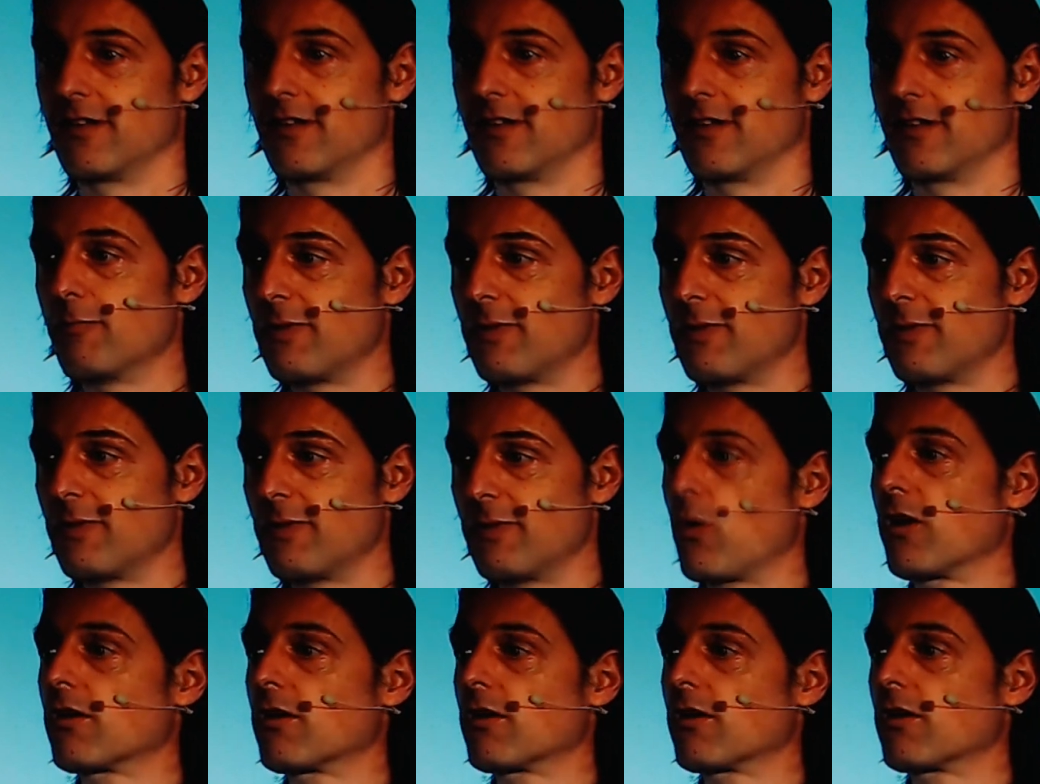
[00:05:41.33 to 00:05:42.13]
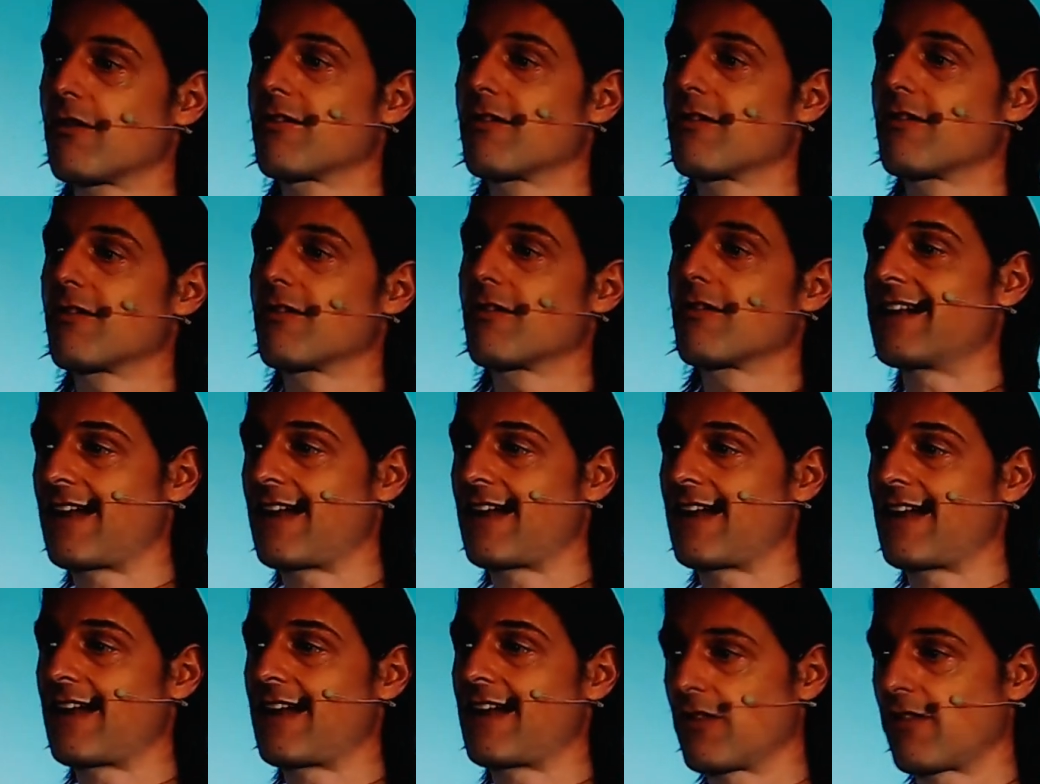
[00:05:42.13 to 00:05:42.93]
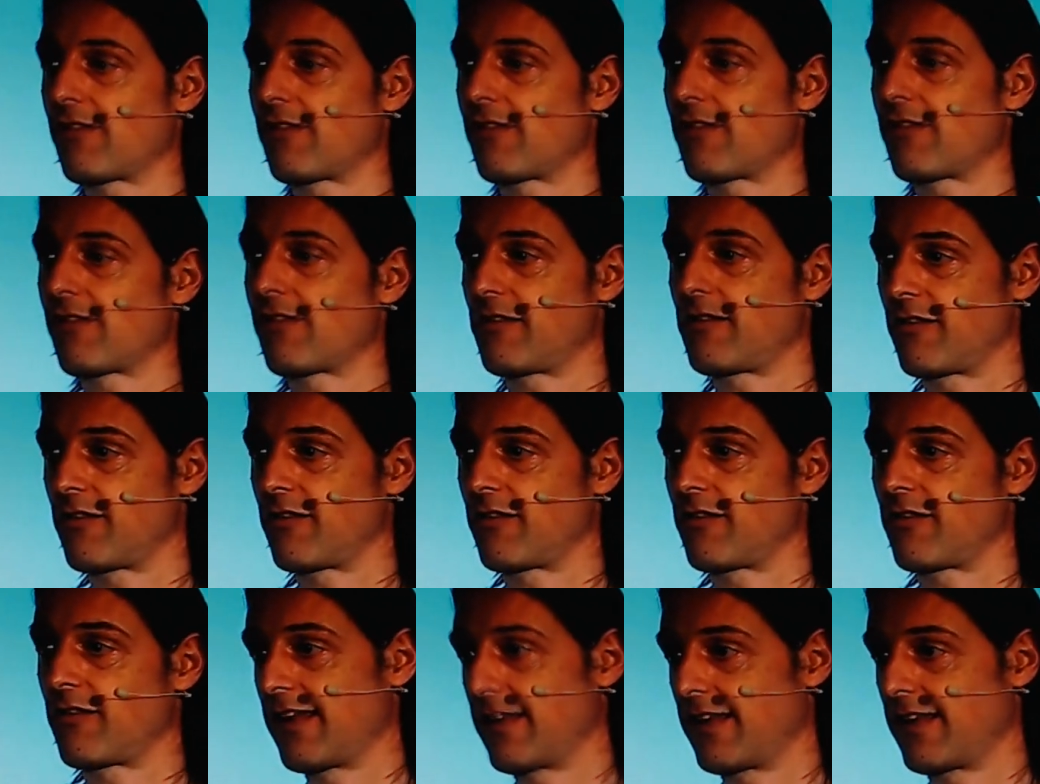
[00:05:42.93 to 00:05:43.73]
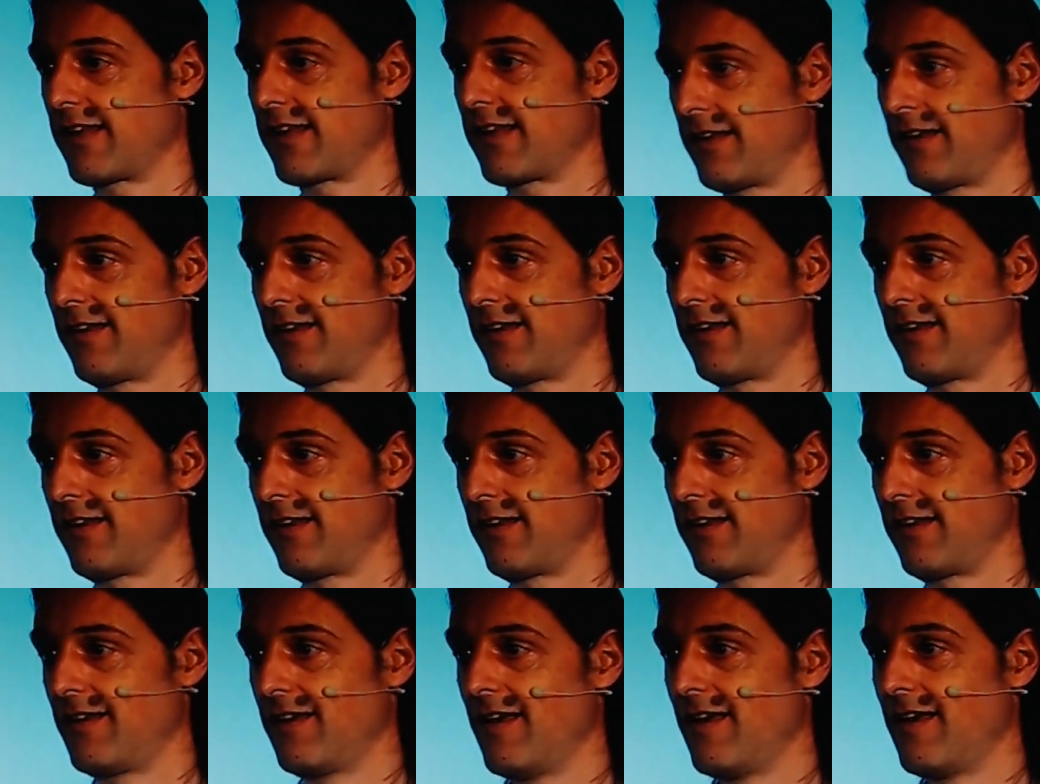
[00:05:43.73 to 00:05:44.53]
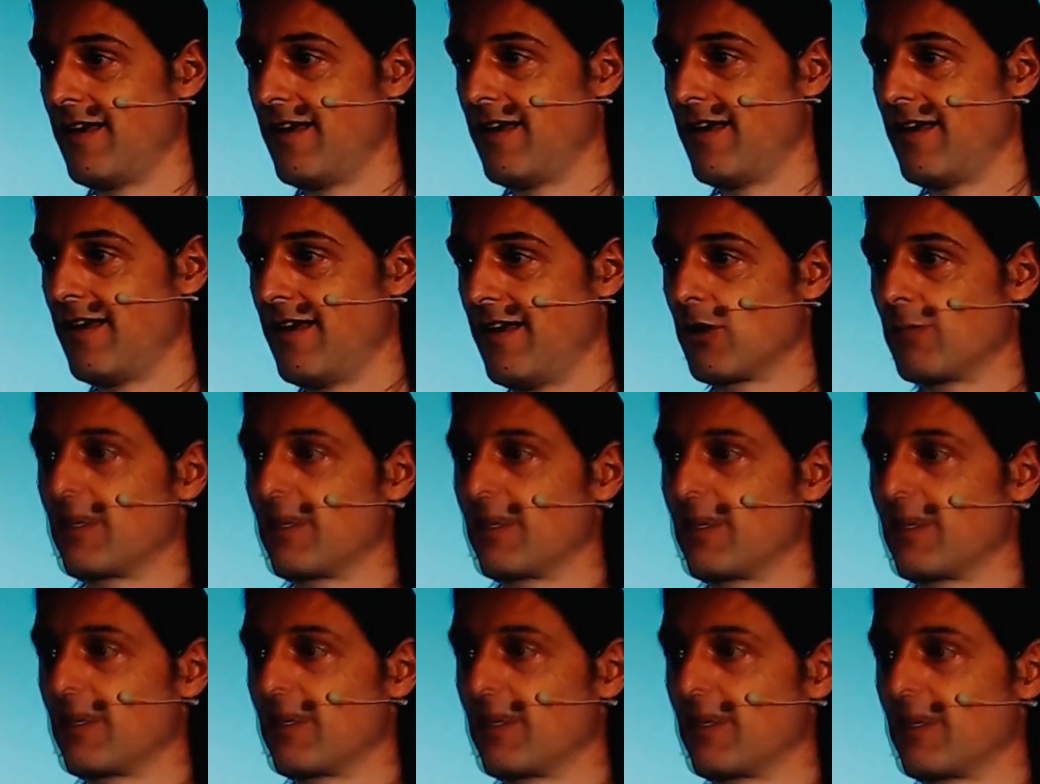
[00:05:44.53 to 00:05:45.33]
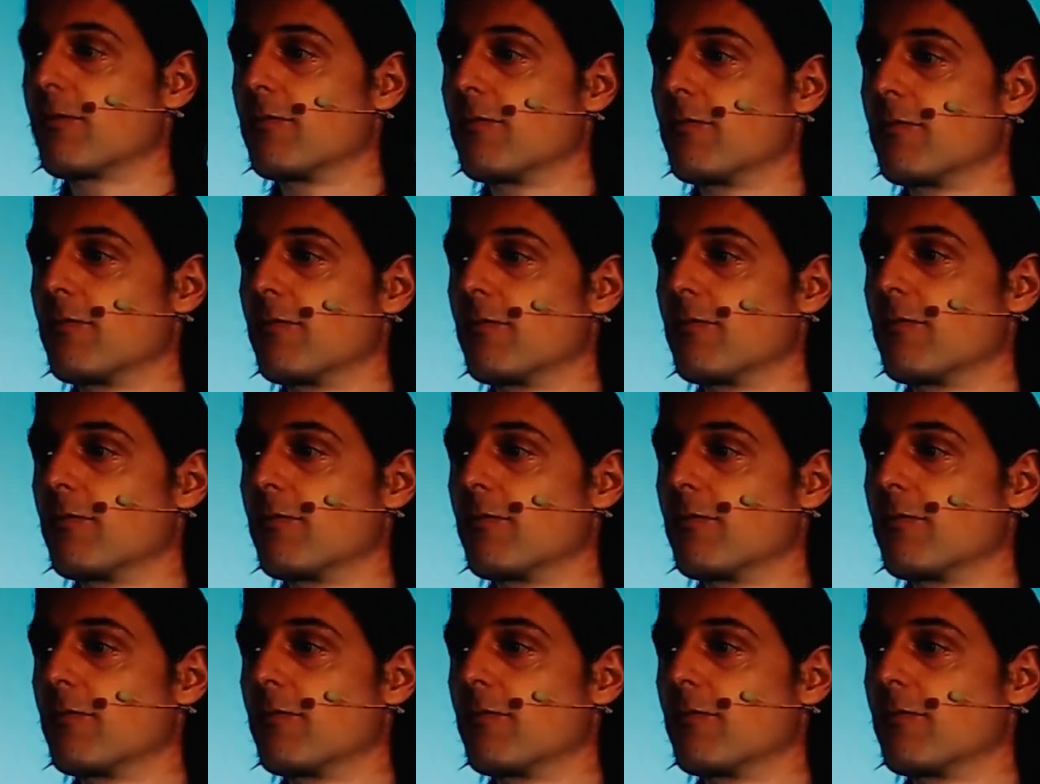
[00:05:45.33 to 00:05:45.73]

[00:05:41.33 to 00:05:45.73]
Nobody wants to stand outside society. Nobody wants to be the